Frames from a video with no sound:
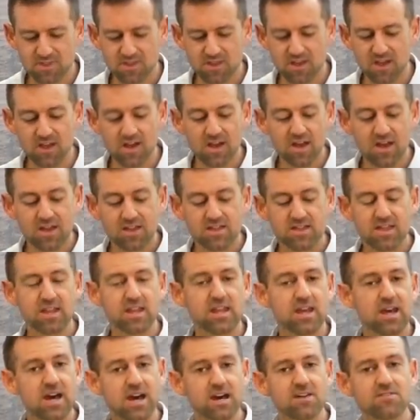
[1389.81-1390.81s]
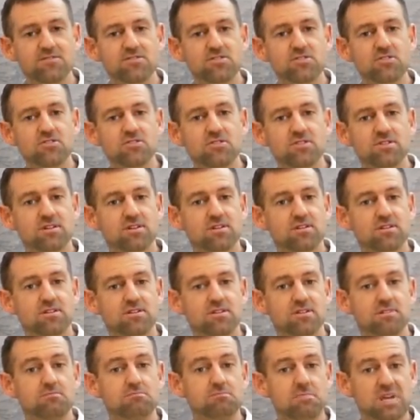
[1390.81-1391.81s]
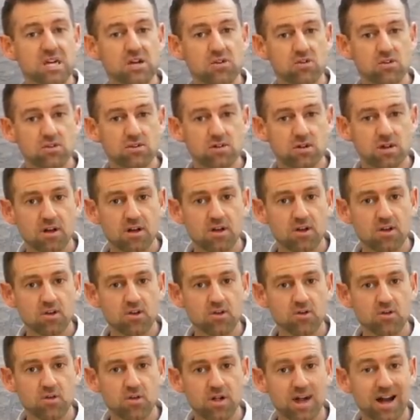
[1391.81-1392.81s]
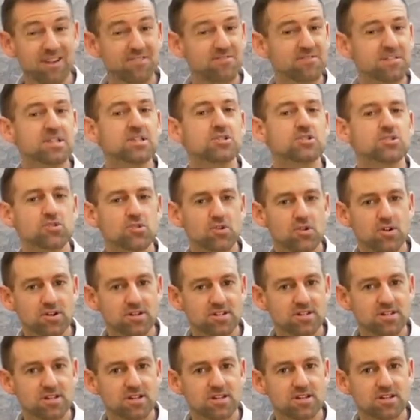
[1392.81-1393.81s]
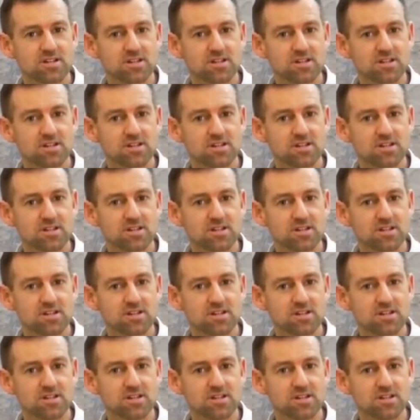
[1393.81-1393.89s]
Okay, then after the, the meal, you'll have dessert.